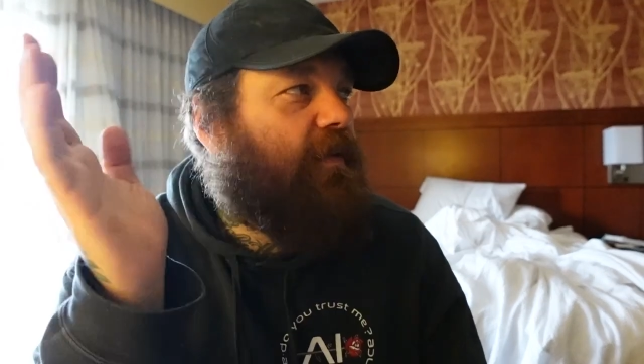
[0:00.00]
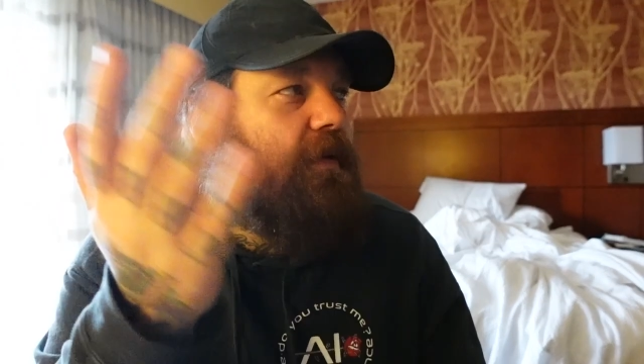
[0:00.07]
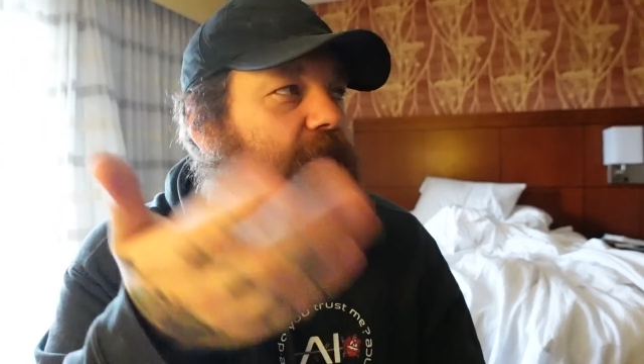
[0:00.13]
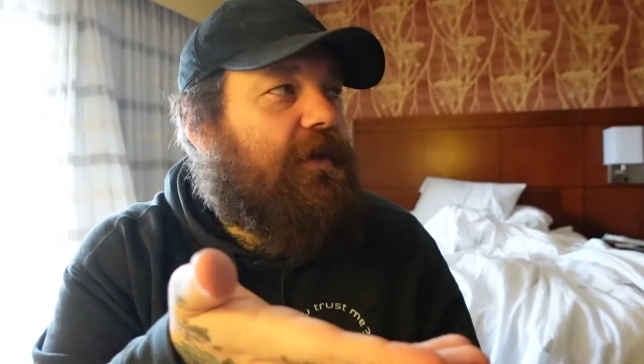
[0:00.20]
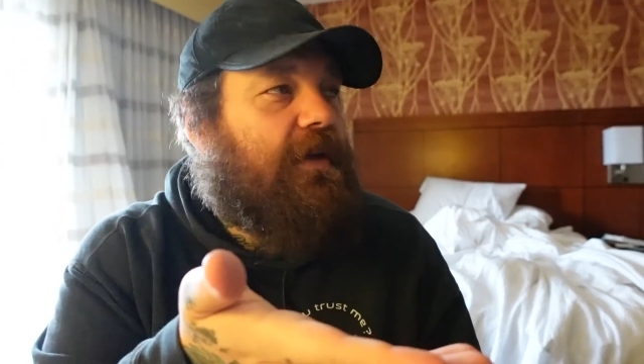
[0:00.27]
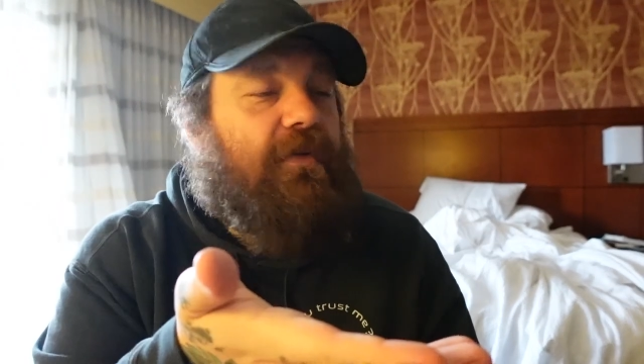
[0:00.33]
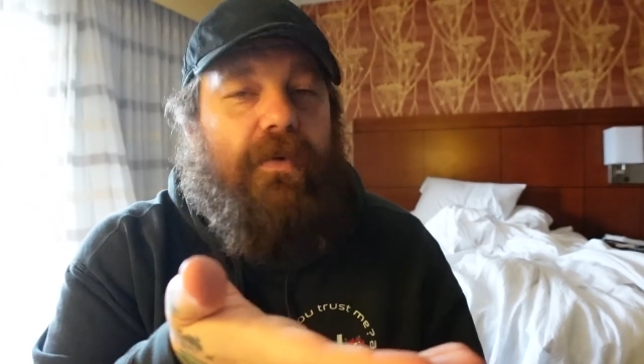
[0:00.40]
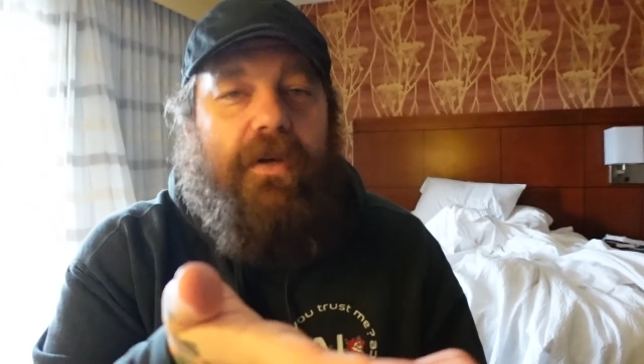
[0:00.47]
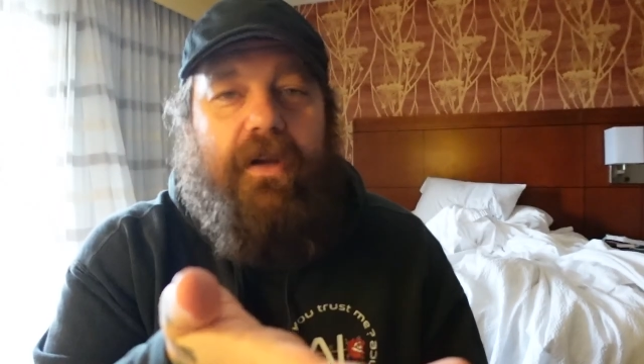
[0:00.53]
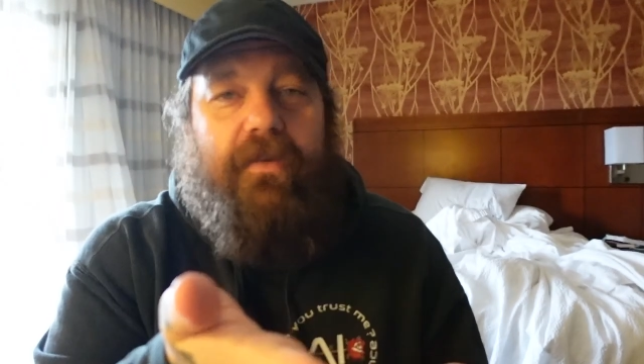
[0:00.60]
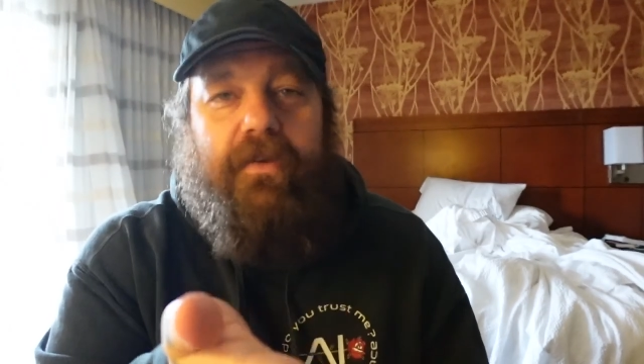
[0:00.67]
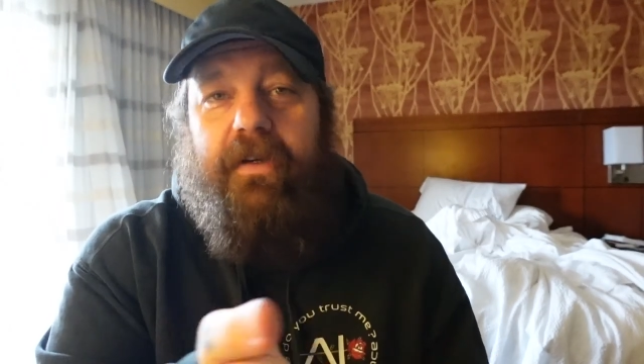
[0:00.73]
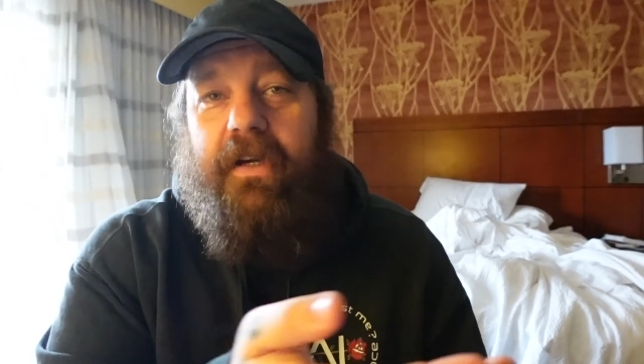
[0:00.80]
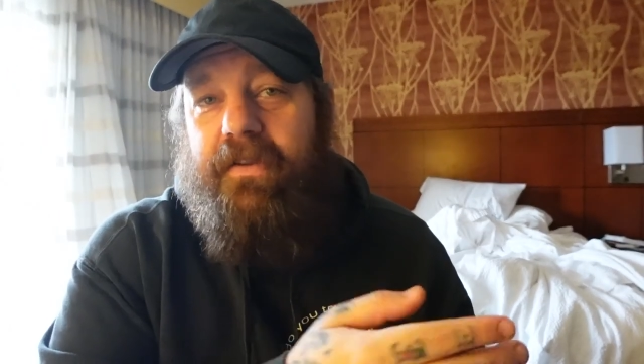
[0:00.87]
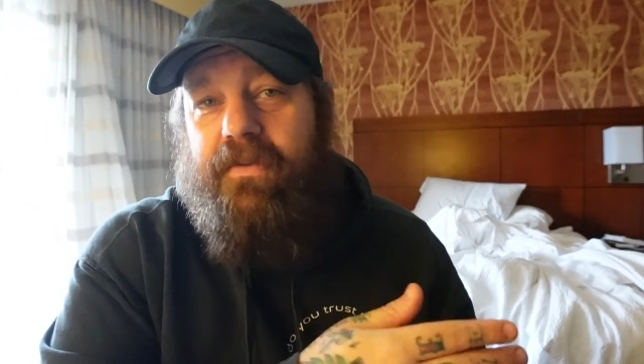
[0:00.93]
This hotel's
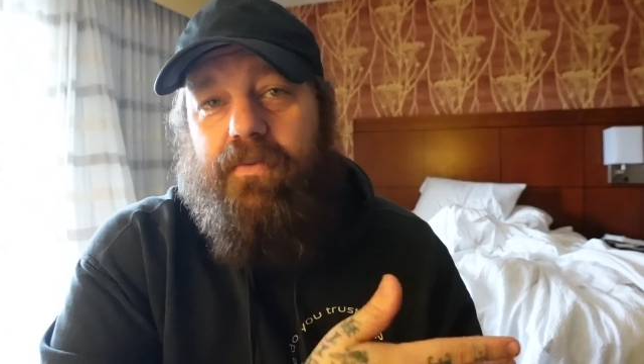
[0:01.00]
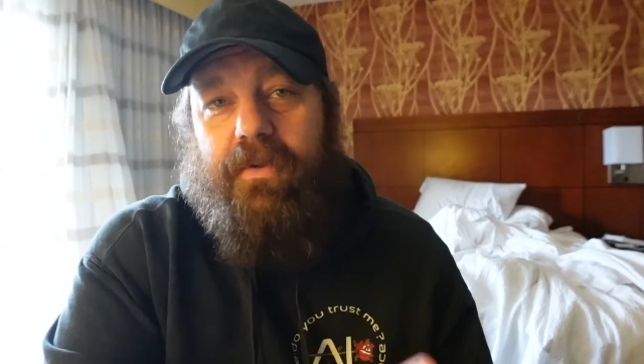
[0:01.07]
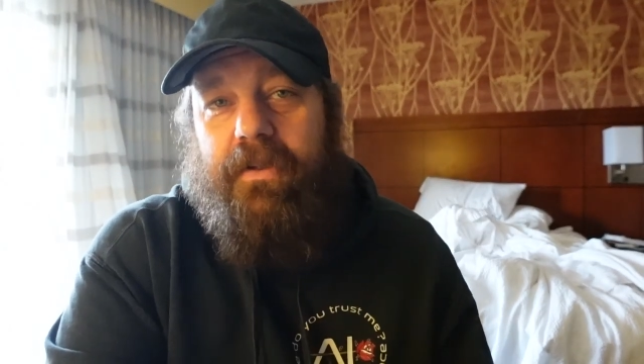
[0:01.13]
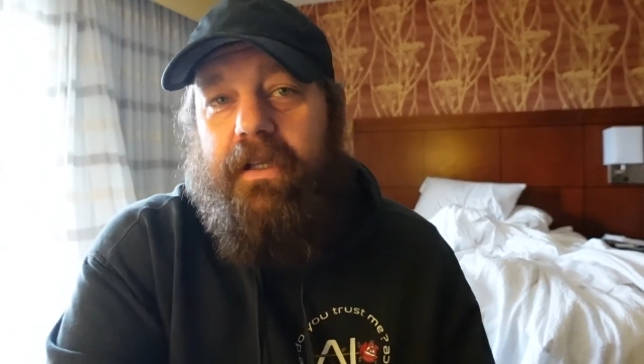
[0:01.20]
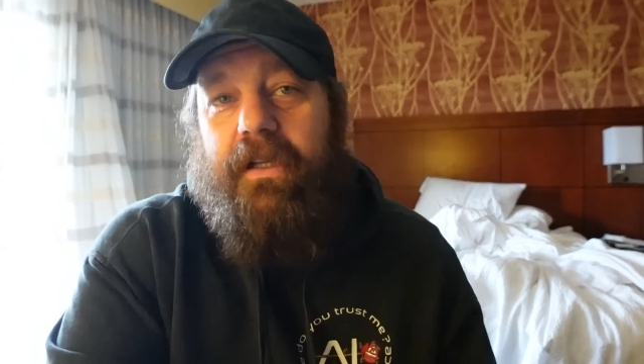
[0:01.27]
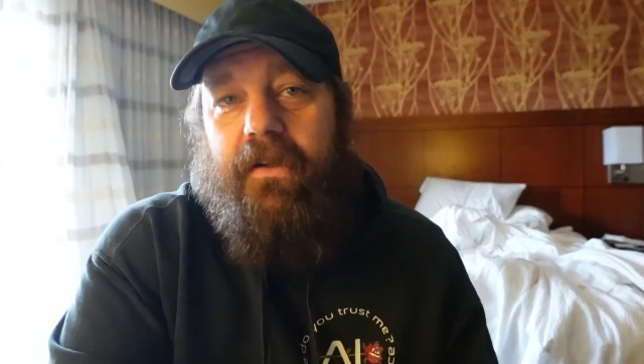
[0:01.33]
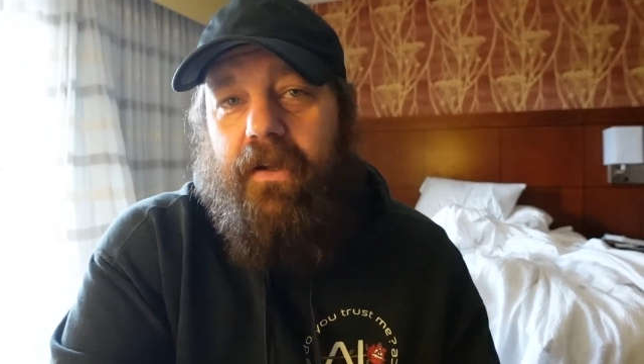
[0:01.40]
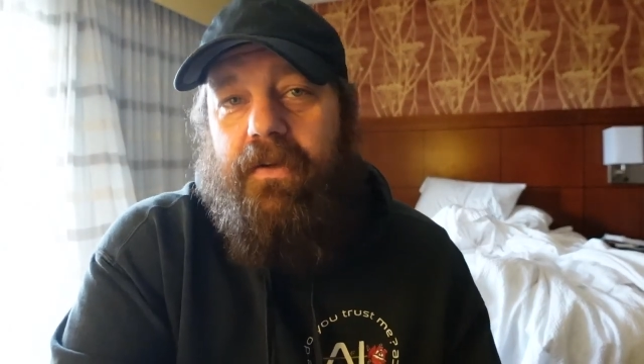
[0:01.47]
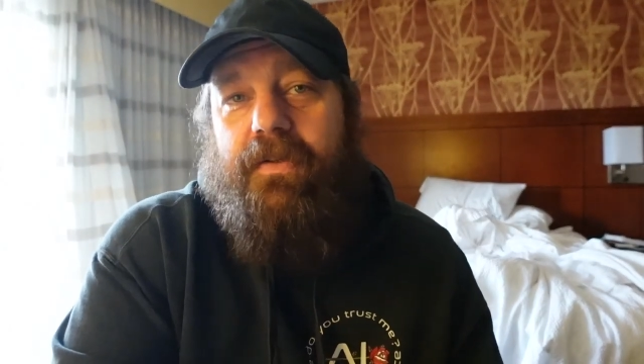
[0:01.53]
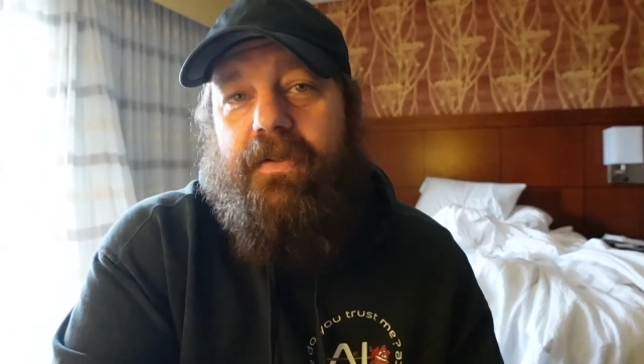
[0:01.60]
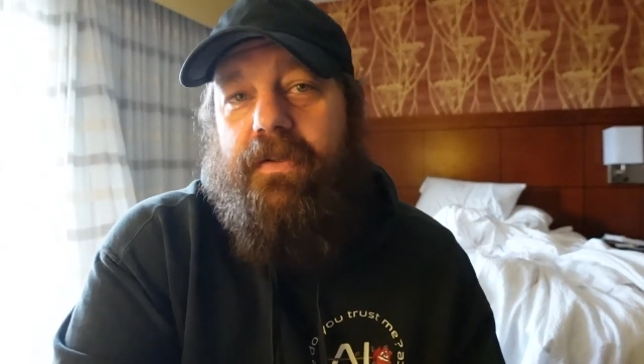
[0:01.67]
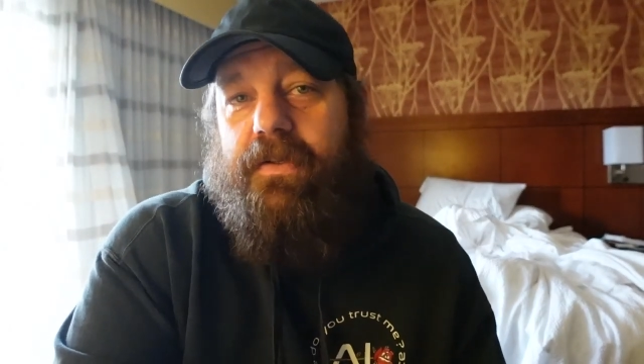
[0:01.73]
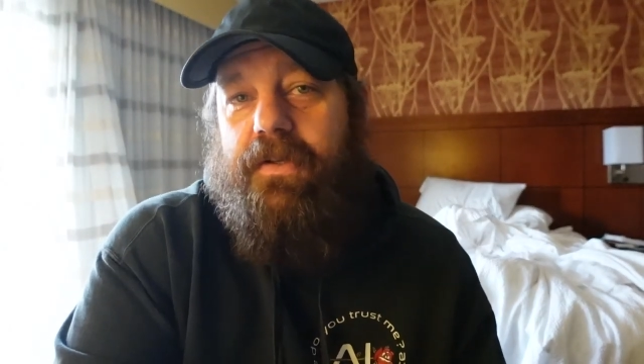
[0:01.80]
whatever. It's really close to